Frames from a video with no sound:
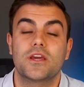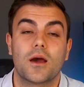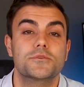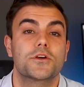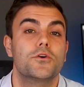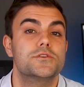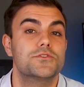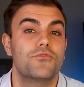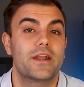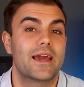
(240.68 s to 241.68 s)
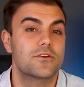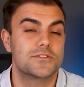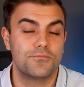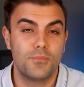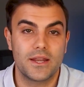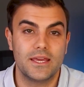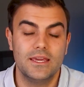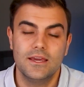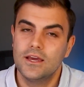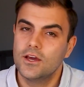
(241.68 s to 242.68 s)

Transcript: comes close to running out of money,